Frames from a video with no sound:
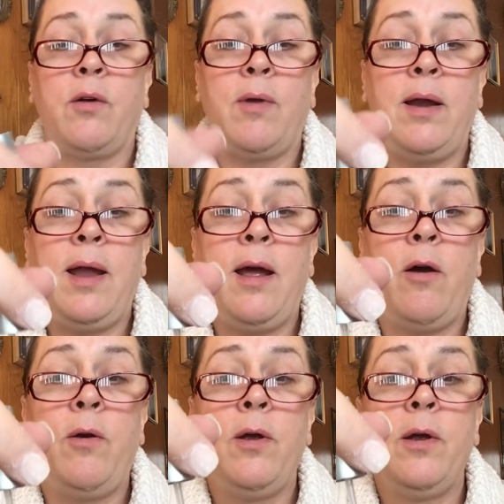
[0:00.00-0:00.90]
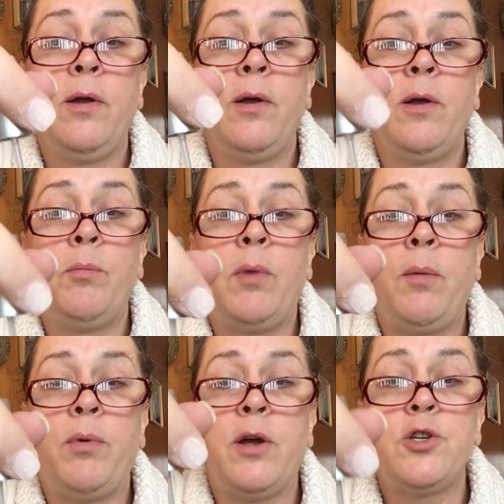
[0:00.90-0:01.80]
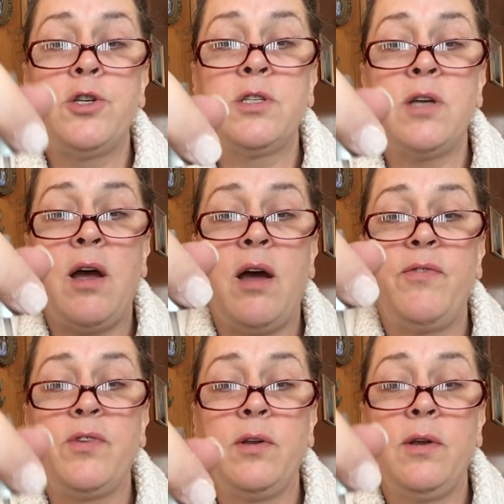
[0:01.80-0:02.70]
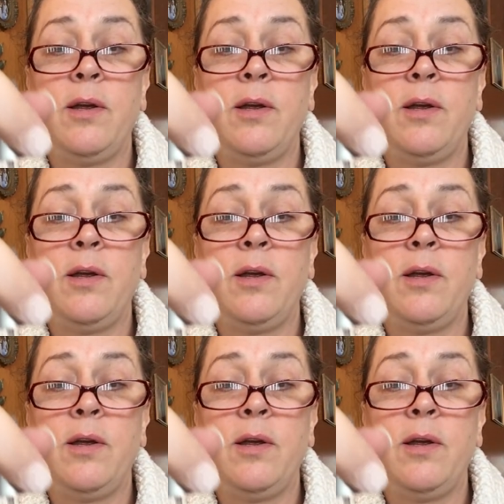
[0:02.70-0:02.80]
Like right now, my brush is soft.